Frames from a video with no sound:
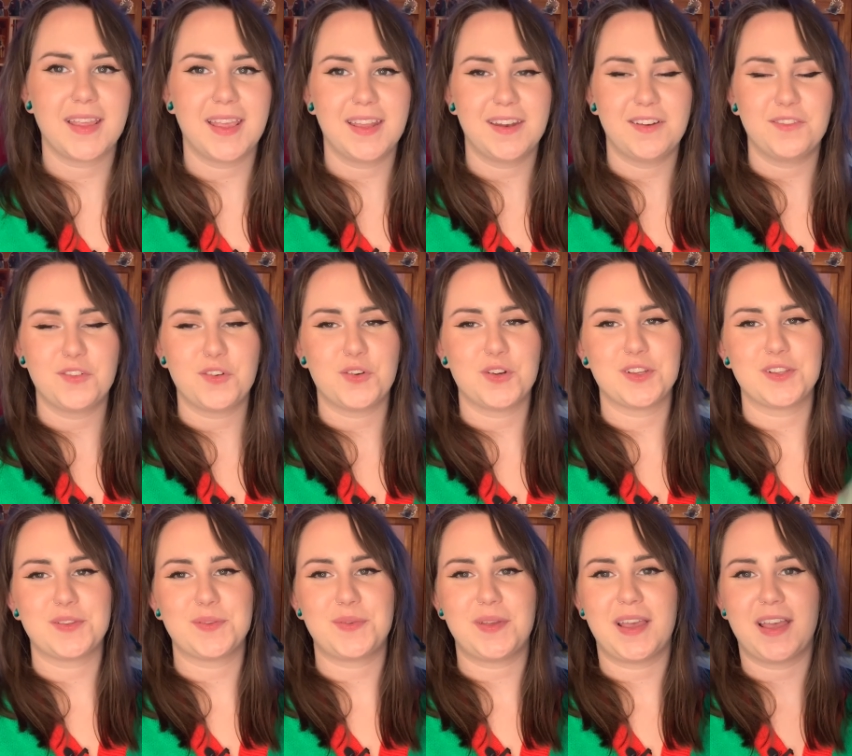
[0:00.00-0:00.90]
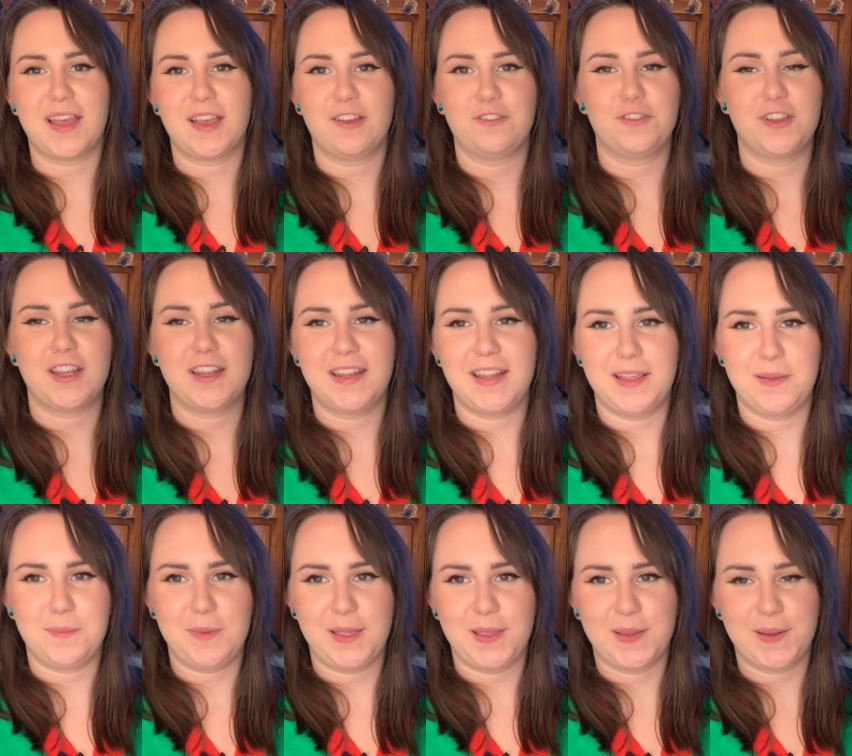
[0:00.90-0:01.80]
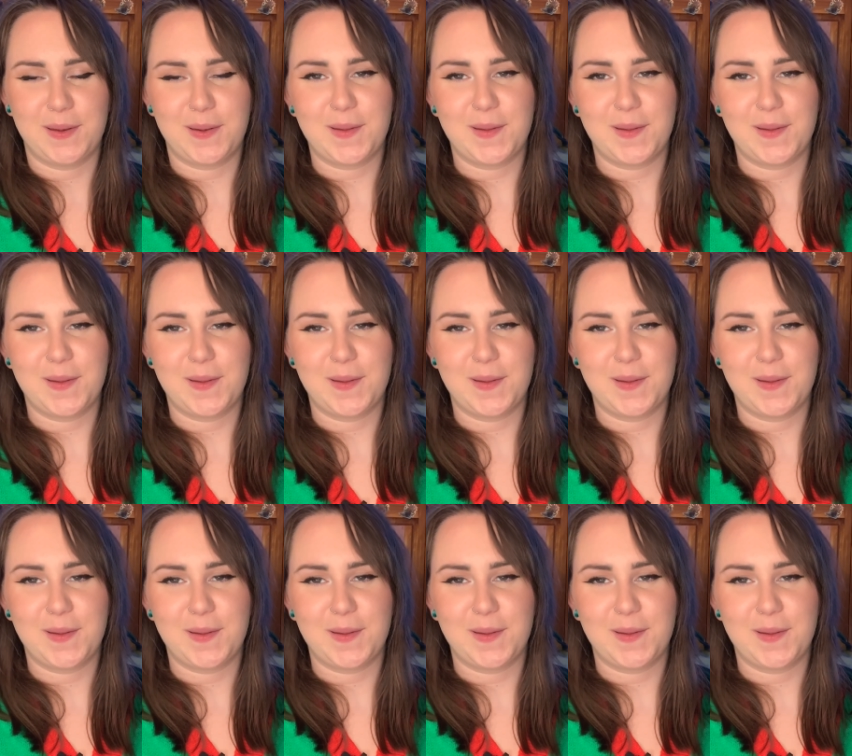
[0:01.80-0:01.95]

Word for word: And of course we have Damian and